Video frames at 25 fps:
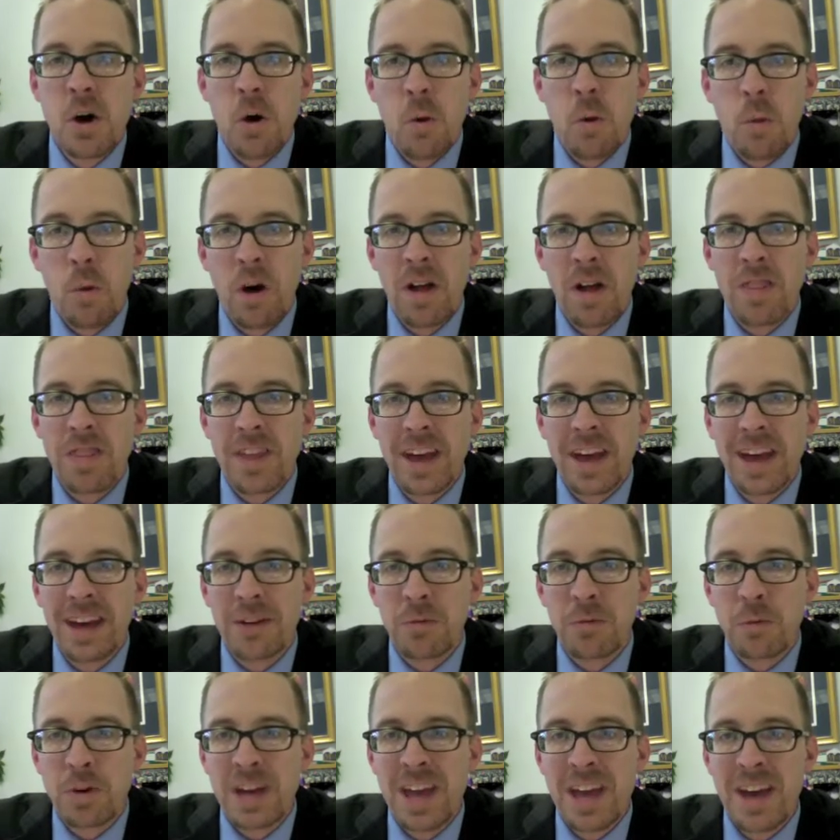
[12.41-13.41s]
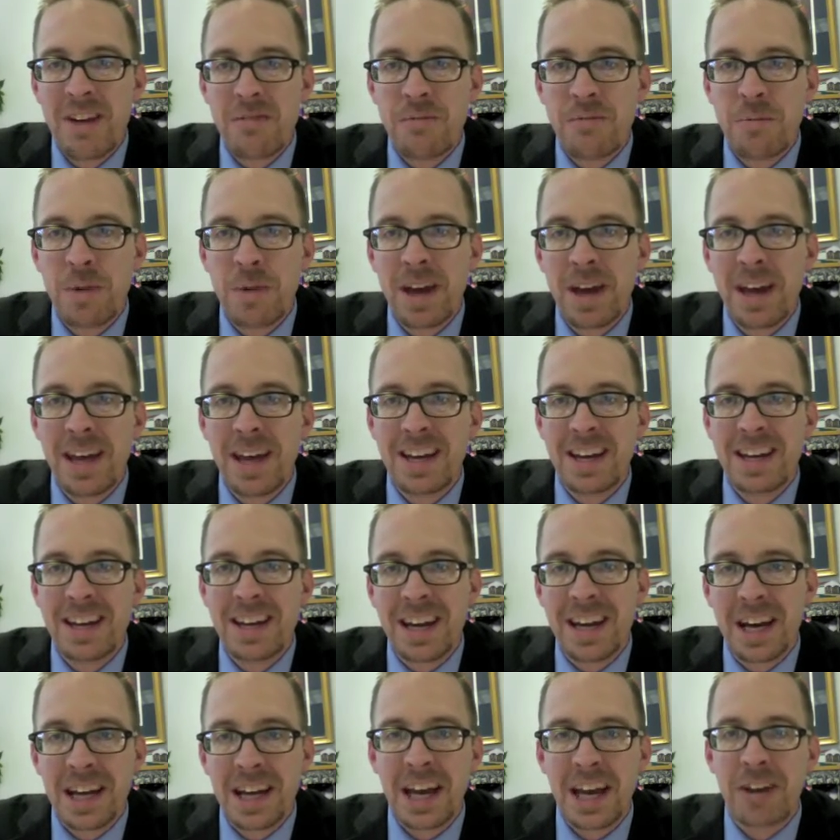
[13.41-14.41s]
one that we have been
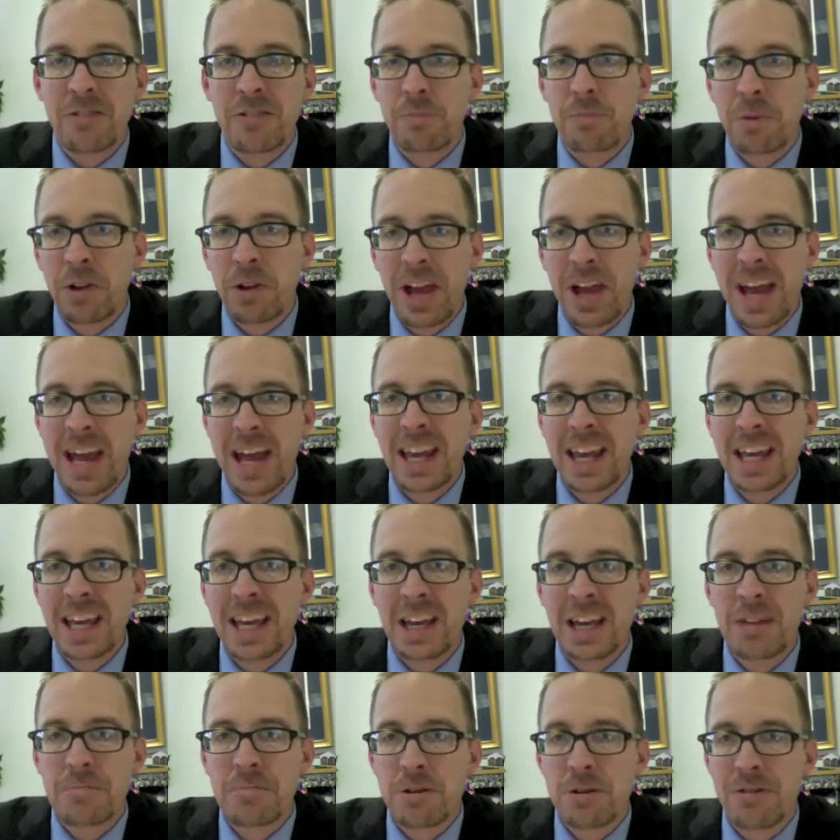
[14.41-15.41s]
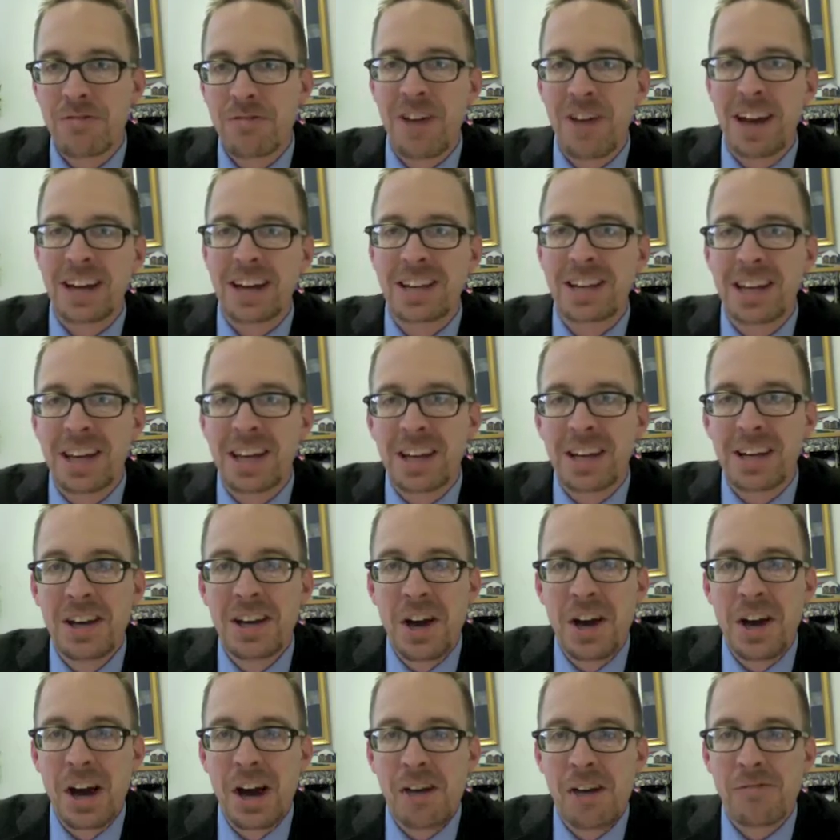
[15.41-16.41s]
uh, kind of planning and perfecting
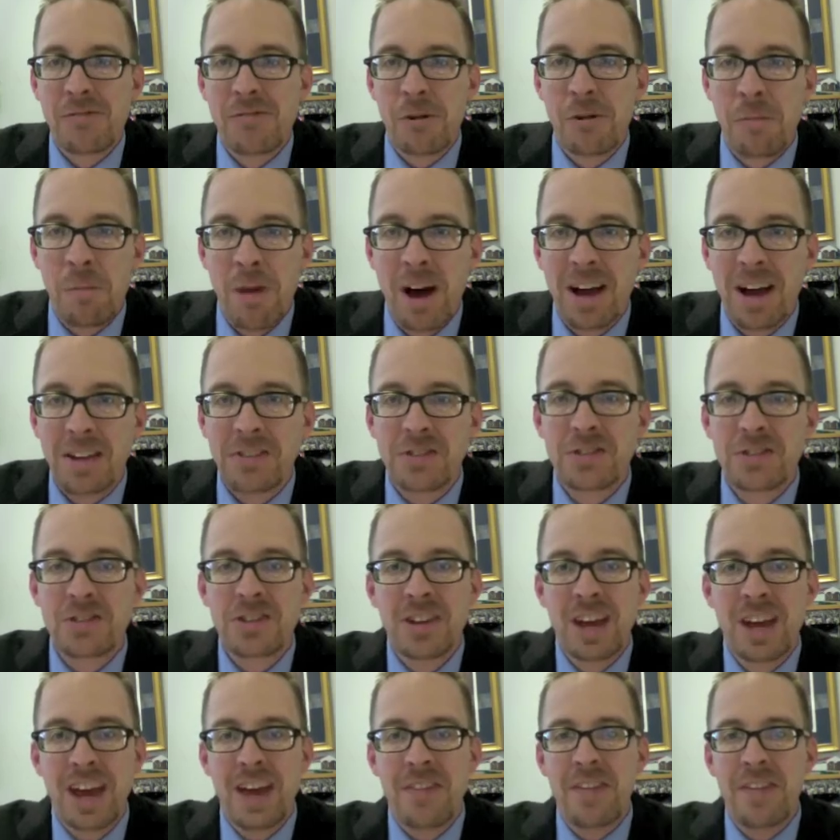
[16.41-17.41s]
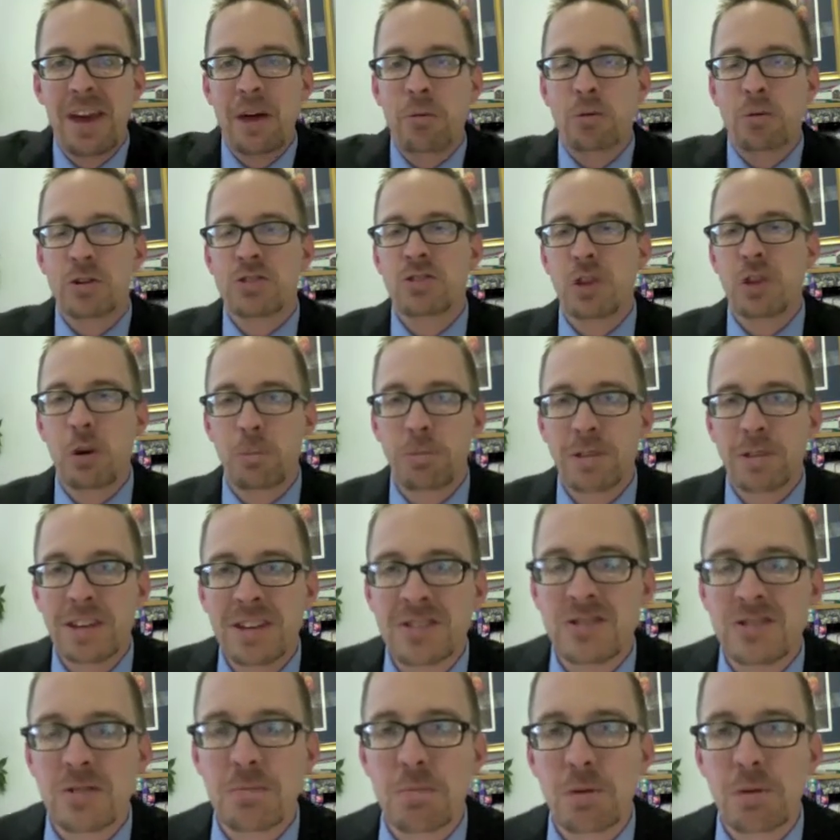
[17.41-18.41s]
for months, and that we're so
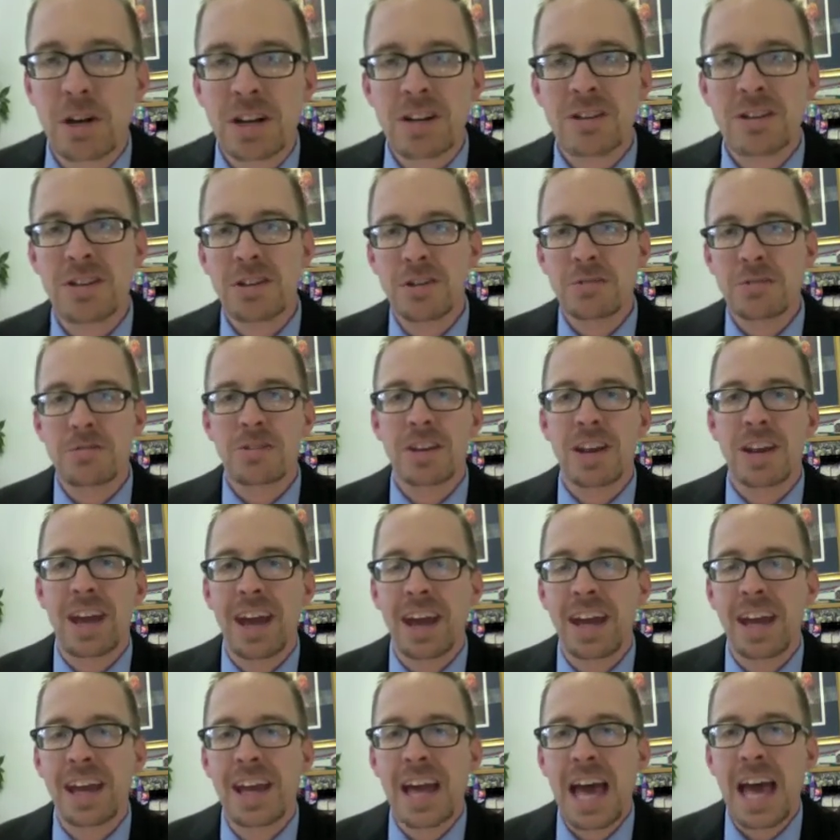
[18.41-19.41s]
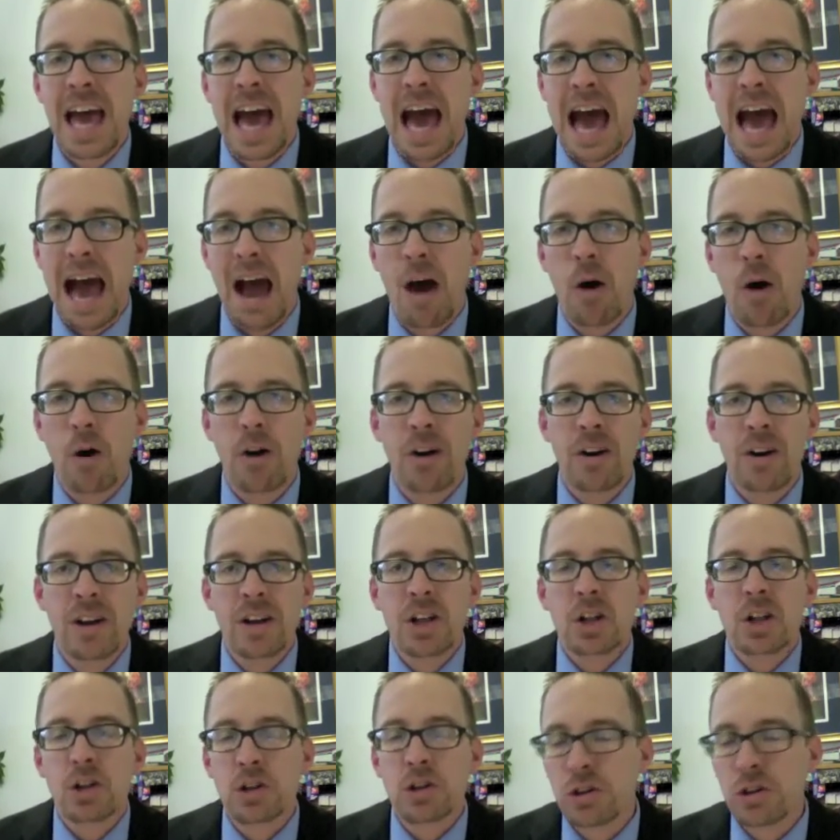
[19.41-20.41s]
pleased to bring to you today our
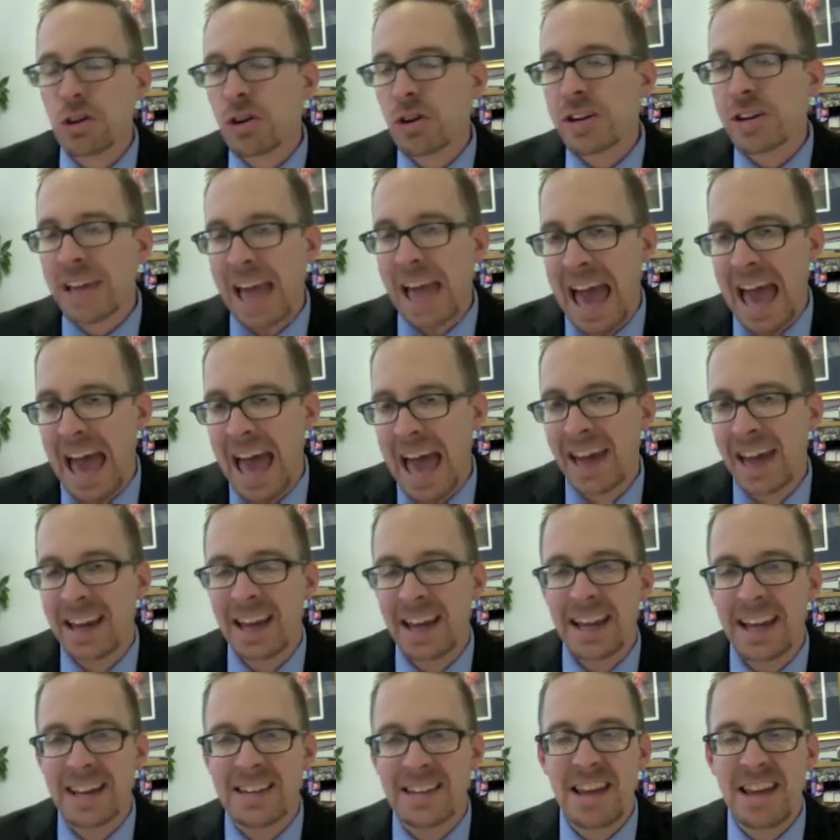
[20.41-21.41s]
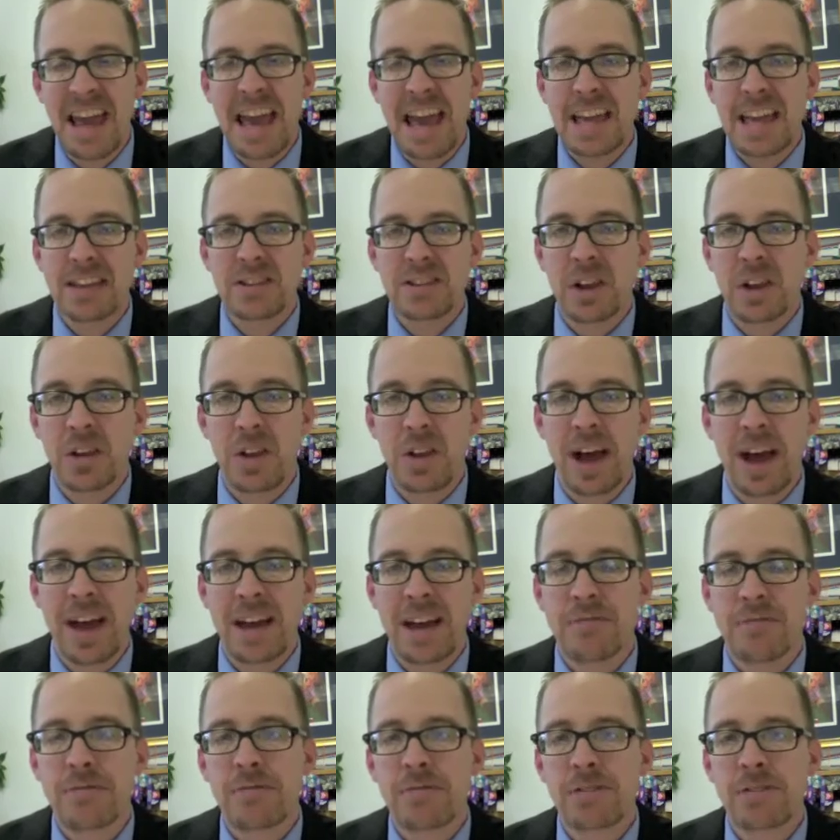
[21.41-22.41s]
look at a day in the
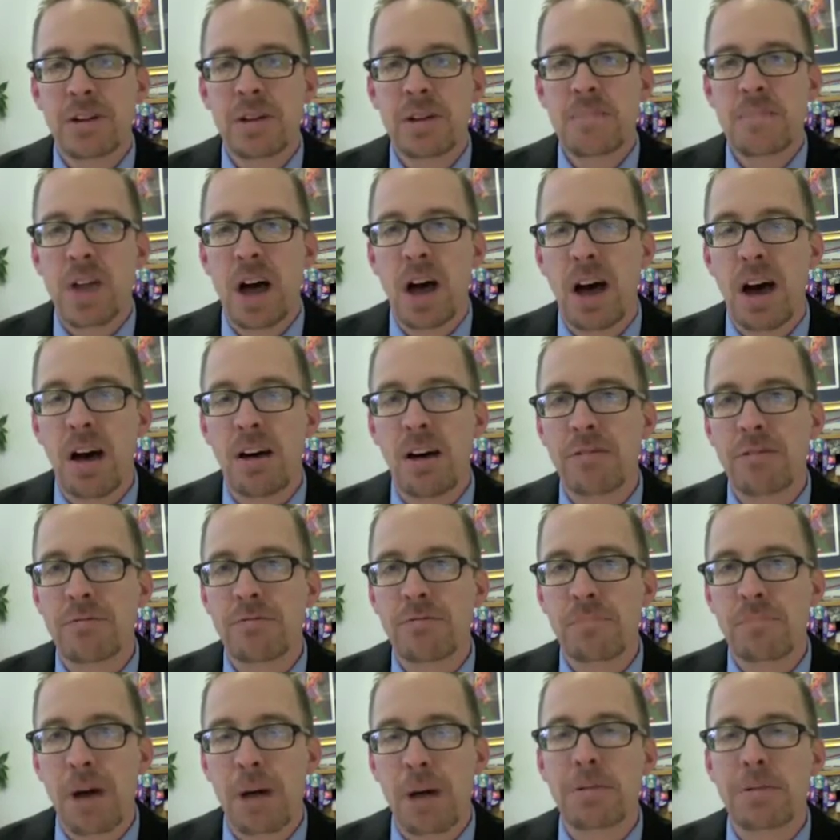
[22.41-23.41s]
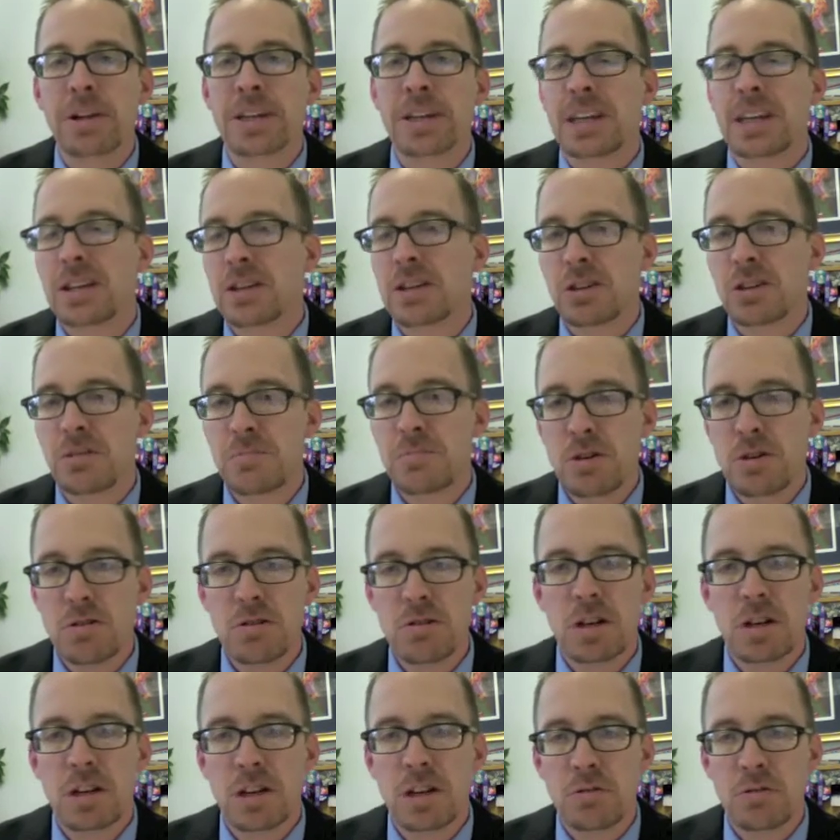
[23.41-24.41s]
life of public and
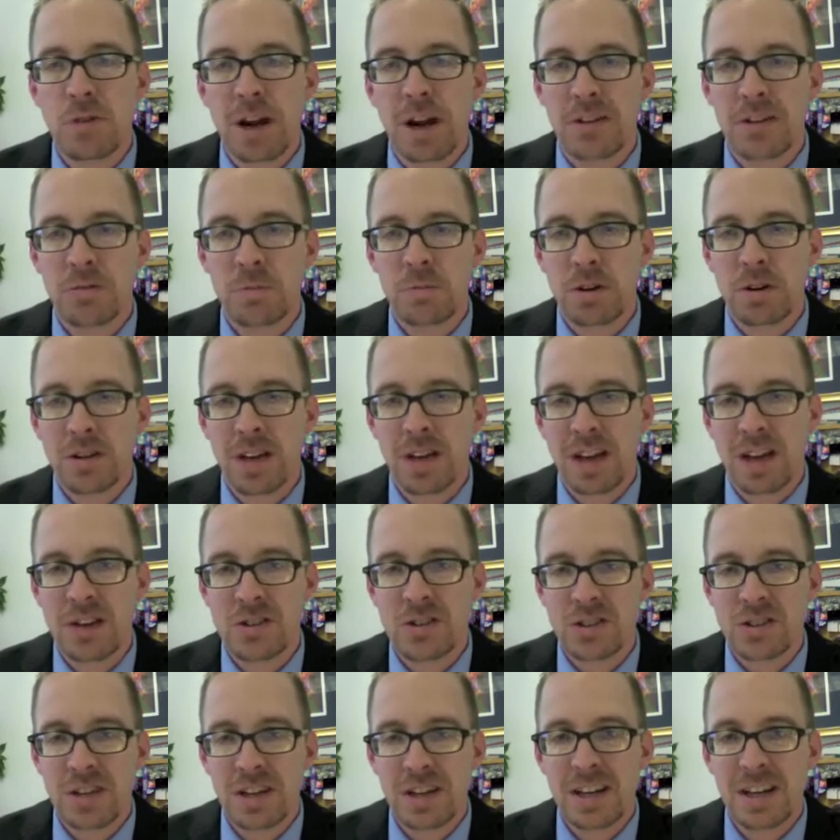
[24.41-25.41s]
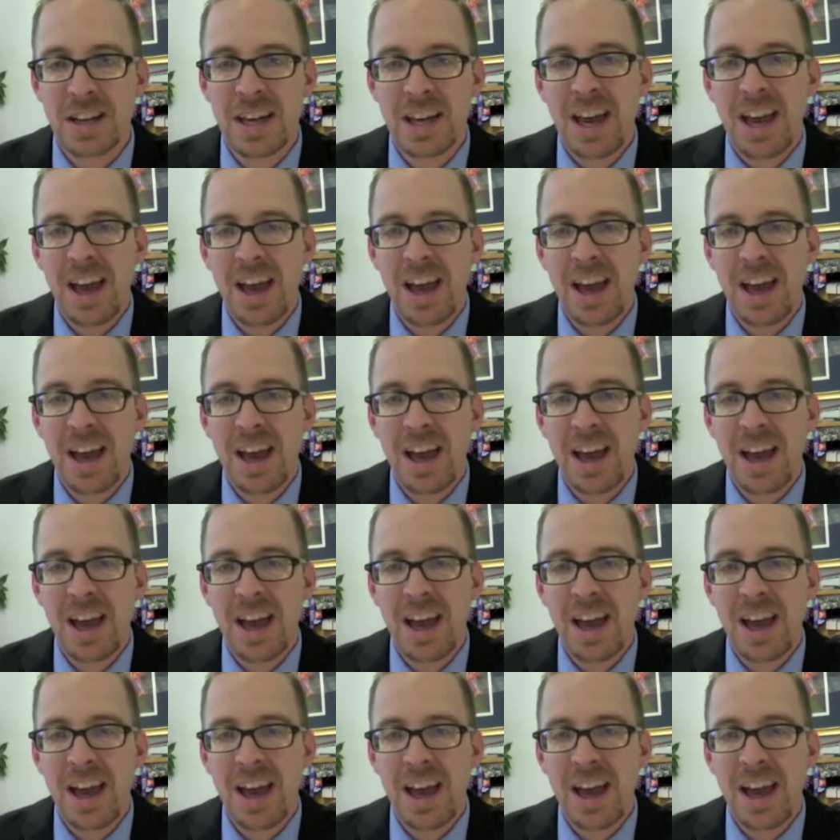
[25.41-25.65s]
community transportation,